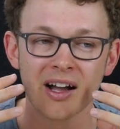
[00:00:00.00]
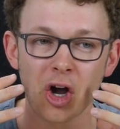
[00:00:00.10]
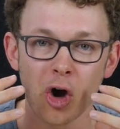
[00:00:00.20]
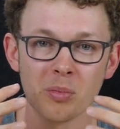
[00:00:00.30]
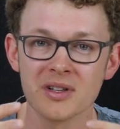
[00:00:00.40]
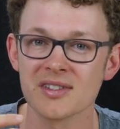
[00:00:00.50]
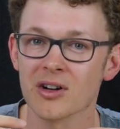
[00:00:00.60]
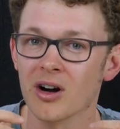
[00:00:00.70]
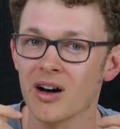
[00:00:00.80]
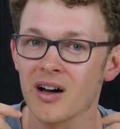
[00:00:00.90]
comments
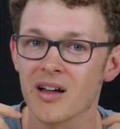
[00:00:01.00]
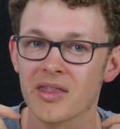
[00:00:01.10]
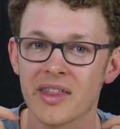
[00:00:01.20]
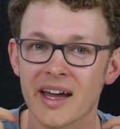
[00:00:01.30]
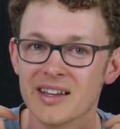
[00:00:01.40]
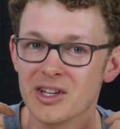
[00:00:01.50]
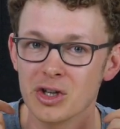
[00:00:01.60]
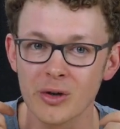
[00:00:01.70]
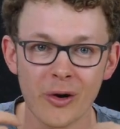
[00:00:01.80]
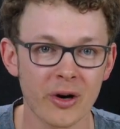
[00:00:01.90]
on that
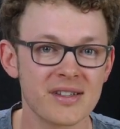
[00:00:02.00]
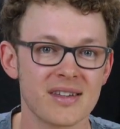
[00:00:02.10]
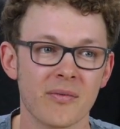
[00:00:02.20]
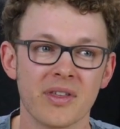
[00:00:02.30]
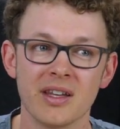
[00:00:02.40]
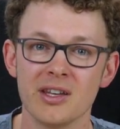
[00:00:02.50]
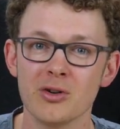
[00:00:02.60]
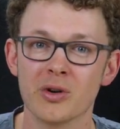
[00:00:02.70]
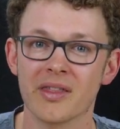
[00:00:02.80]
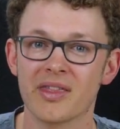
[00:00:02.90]
you learned something
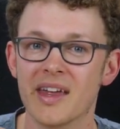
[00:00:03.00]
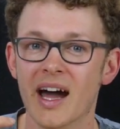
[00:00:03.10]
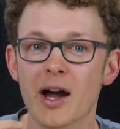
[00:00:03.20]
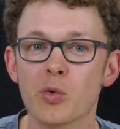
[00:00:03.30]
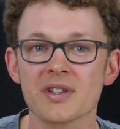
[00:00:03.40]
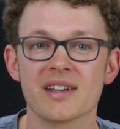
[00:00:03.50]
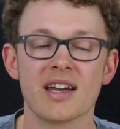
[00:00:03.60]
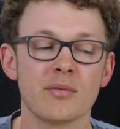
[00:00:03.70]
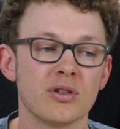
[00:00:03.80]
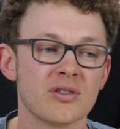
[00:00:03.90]
new and that I was
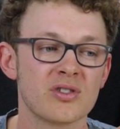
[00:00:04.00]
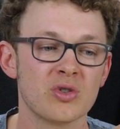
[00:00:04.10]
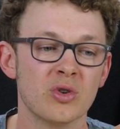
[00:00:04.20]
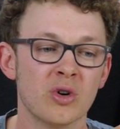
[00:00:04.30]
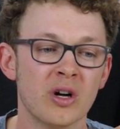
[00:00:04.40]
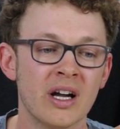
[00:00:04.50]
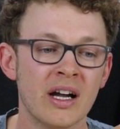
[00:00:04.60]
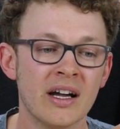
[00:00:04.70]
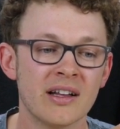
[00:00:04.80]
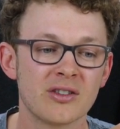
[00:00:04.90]
able to
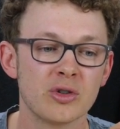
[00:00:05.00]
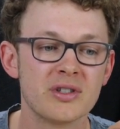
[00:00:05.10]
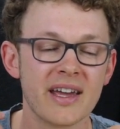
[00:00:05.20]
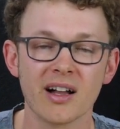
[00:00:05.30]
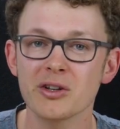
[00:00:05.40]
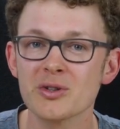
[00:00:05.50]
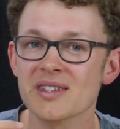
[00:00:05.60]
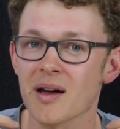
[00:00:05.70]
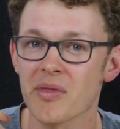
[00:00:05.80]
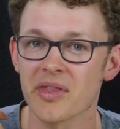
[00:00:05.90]
tell you
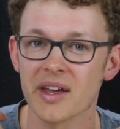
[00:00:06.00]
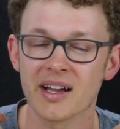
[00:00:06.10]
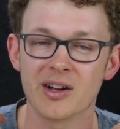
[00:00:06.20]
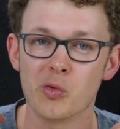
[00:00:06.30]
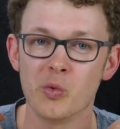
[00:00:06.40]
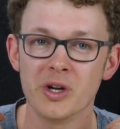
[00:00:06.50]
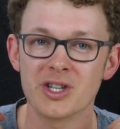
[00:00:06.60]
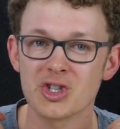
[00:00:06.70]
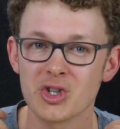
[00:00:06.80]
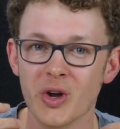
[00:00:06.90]
something
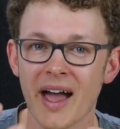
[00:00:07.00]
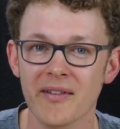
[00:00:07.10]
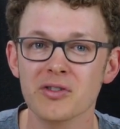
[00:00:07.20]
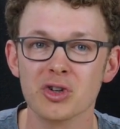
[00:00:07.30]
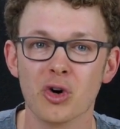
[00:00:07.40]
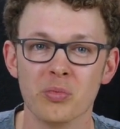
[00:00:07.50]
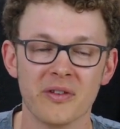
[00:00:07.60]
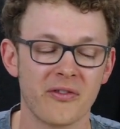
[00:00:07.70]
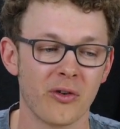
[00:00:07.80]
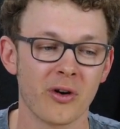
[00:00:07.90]
which you haven't known
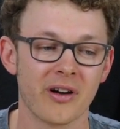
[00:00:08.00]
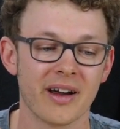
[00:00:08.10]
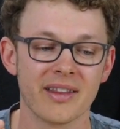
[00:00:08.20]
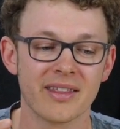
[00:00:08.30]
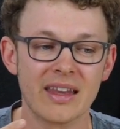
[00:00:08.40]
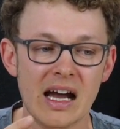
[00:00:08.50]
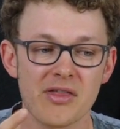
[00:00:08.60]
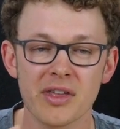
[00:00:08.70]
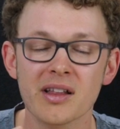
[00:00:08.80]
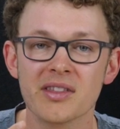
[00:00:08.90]
before. And I
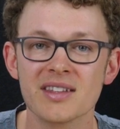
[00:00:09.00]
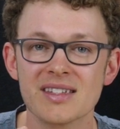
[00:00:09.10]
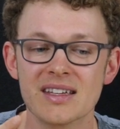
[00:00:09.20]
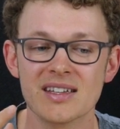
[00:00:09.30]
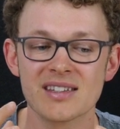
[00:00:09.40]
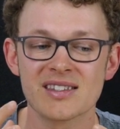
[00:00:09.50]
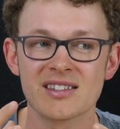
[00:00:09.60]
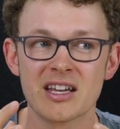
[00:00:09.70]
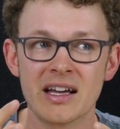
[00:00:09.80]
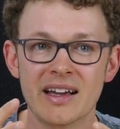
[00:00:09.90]
think this
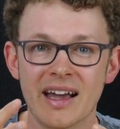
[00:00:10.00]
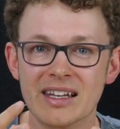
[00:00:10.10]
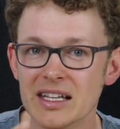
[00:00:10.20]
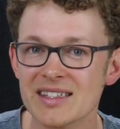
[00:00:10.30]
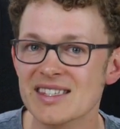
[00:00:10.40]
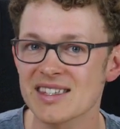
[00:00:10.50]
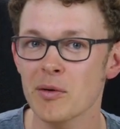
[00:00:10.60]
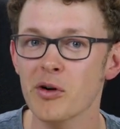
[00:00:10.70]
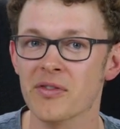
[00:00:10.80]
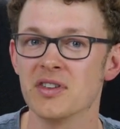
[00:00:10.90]
is at least
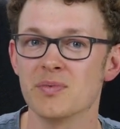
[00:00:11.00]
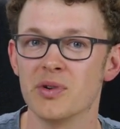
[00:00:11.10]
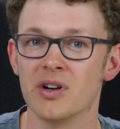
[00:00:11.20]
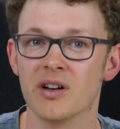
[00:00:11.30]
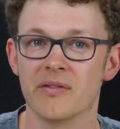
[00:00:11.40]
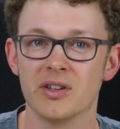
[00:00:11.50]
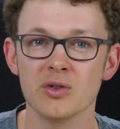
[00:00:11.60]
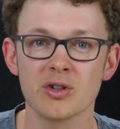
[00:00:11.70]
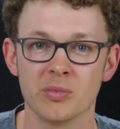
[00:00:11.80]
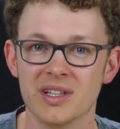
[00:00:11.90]
some of the spirit of
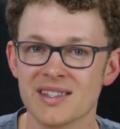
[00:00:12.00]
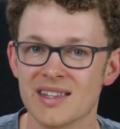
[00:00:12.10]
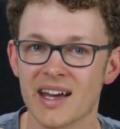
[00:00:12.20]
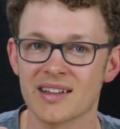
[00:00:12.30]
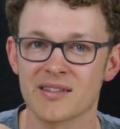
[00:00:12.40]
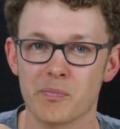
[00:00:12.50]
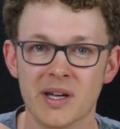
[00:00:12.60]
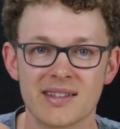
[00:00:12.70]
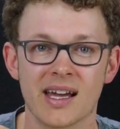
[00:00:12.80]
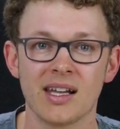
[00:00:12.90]
YouTube. It's that
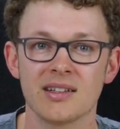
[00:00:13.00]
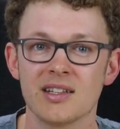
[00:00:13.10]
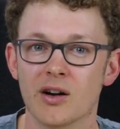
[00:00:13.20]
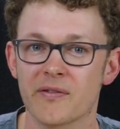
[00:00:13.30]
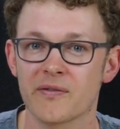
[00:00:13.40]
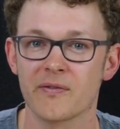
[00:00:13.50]
mentality of